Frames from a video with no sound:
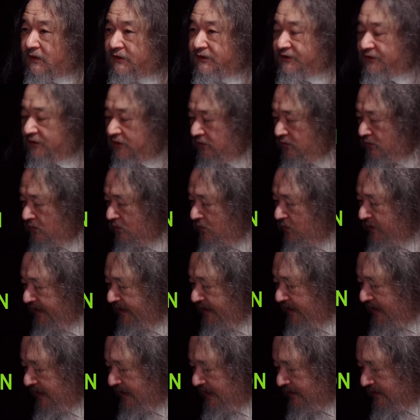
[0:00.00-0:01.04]
So we
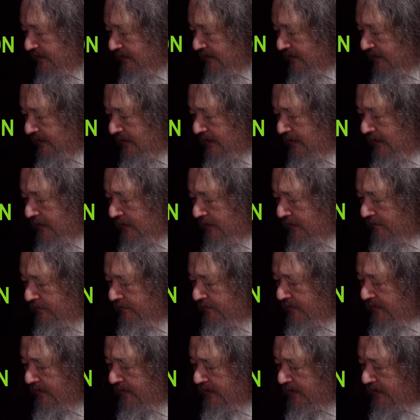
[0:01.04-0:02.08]
get,
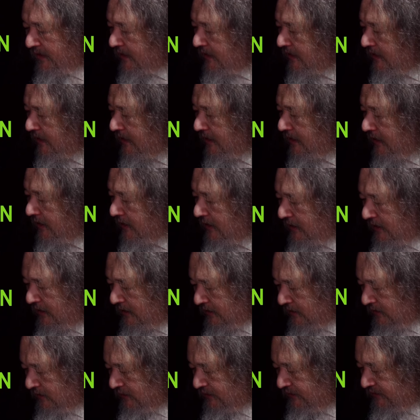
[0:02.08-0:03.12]
um,
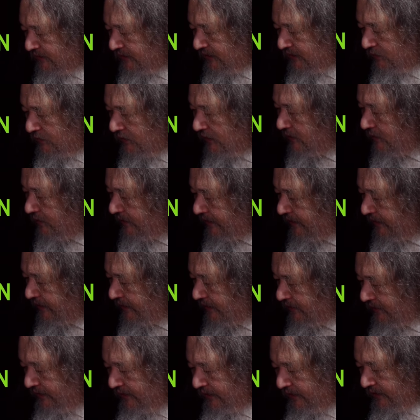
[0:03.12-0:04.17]
uh, let's see, where do we
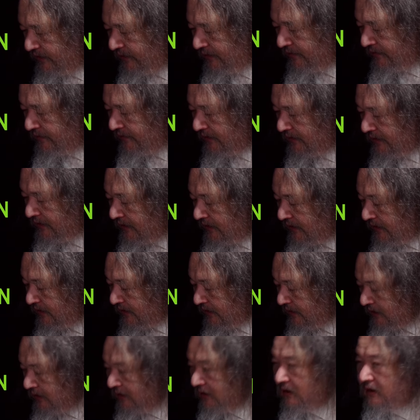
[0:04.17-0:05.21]
go here? Uh
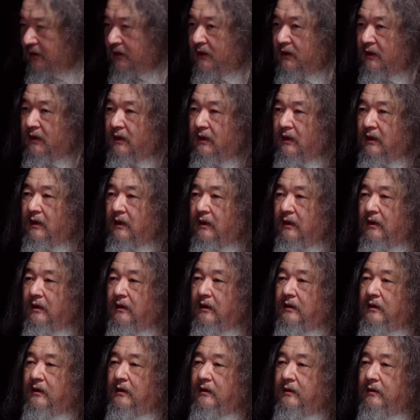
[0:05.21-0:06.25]
-uh.
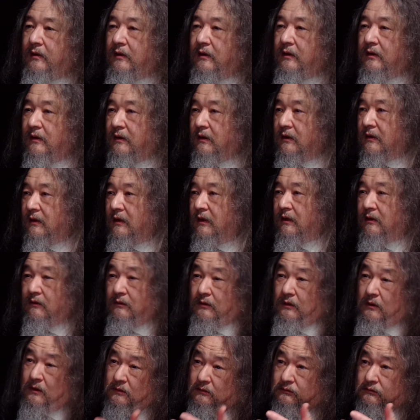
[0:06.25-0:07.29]

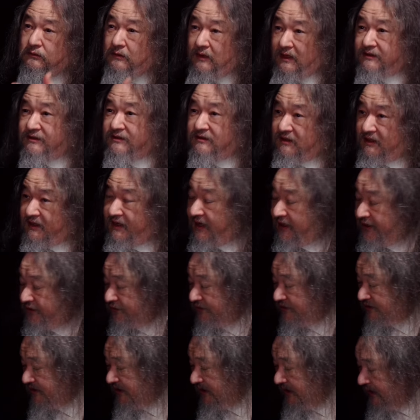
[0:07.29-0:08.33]
Oh, oh, that's an
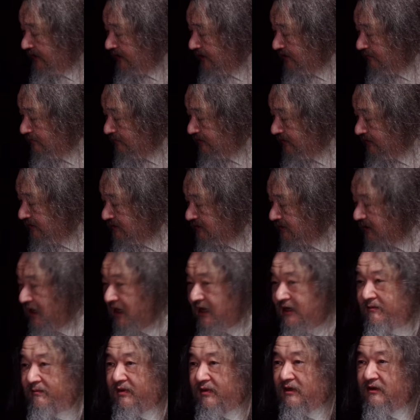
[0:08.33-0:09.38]
interesting incomplete
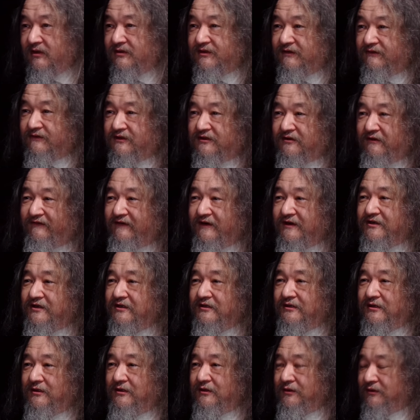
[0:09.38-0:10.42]
slide, but it's
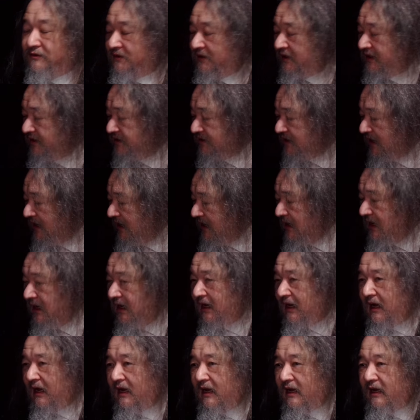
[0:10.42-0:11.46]
sufficient to do this.
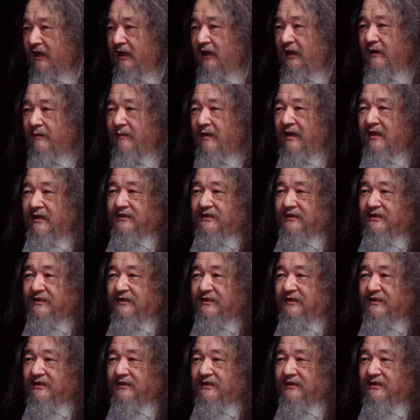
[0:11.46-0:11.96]
Uh-uh.